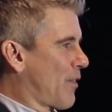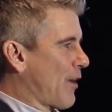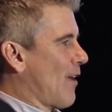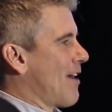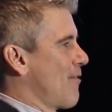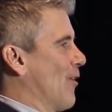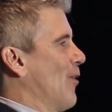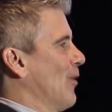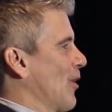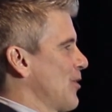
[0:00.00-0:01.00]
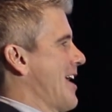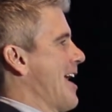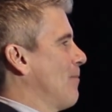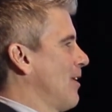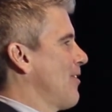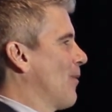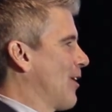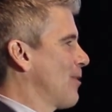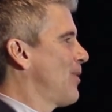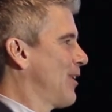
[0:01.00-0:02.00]
with, they all have their own little tablet they
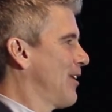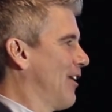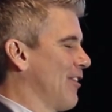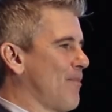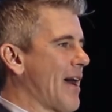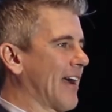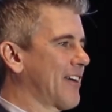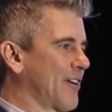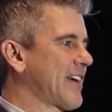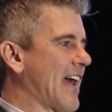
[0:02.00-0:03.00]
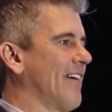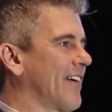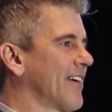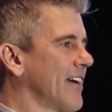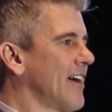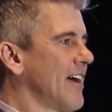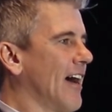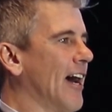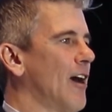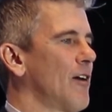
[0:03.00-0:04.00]
want to put on the back of your counter.
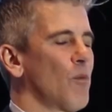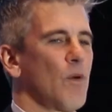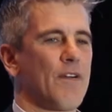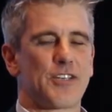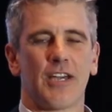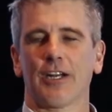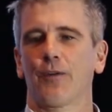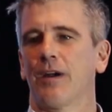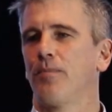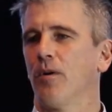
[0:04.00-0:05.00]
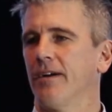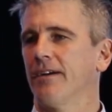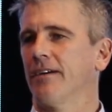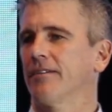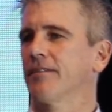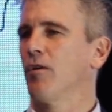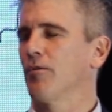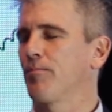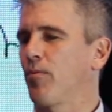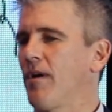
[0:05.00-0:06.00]
Uh, we've actually got a great partner
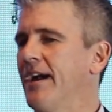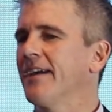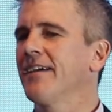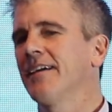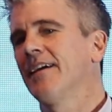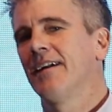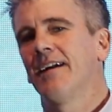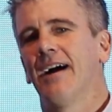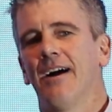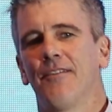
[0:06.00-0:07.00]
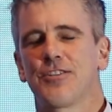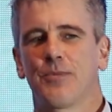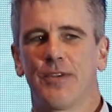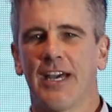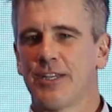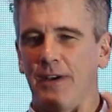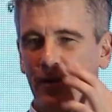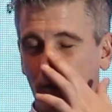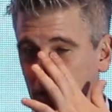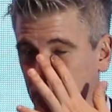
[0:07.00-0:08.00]
called Bring uh, that some of you guys might
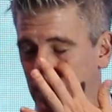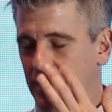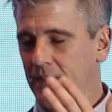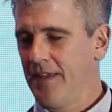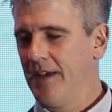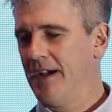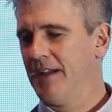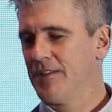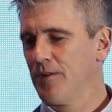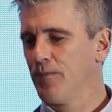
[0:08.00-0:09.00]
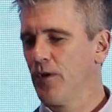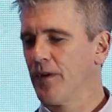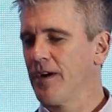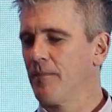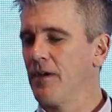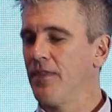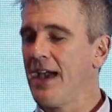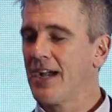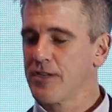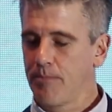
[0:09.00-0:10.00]
have worked with uh, uh, at some point or another, but they
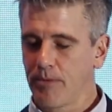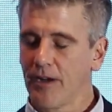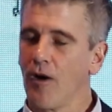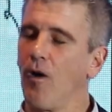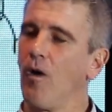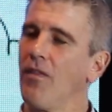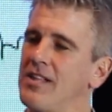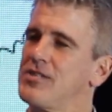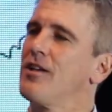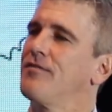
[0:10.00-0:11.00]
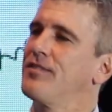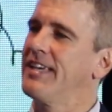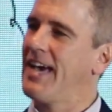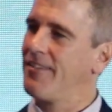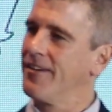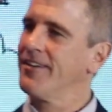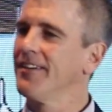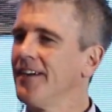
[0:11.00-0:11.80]
actually bring all that stuff together